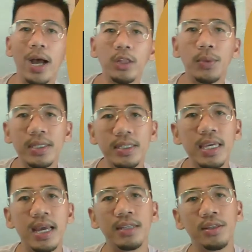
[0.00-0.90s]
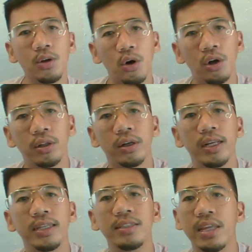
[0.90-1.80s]
So what we see as
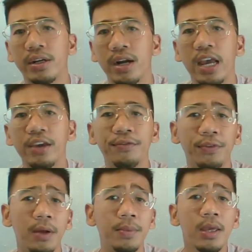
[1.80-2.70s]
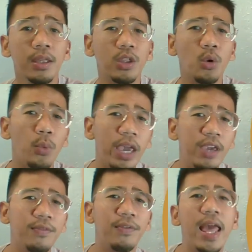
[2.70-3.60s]
color is derived from
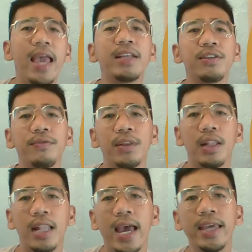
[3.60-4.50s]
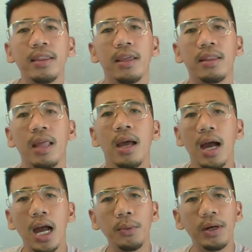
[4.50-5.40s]
the wavelengths of the light
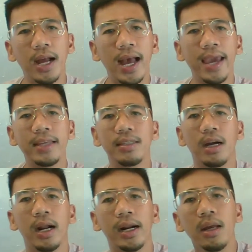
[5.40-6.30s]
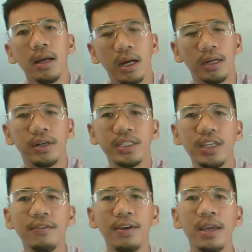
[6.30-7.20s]
that our eyes are
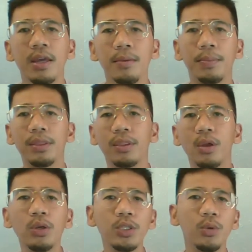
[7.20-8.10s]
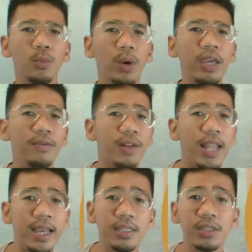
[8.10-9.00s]
receiving, but those
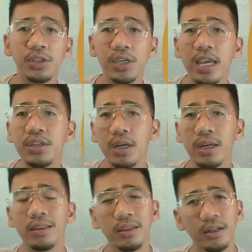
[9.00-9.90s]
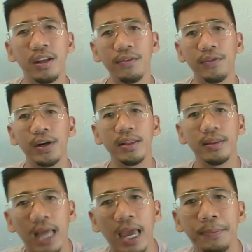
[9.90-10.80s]
wavelengths change under
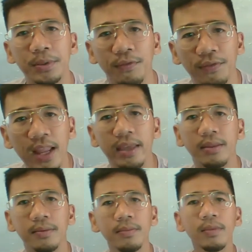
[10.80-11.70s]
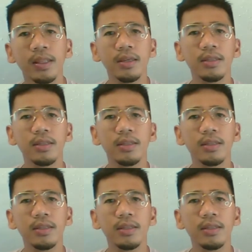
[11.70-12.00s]
different types of light.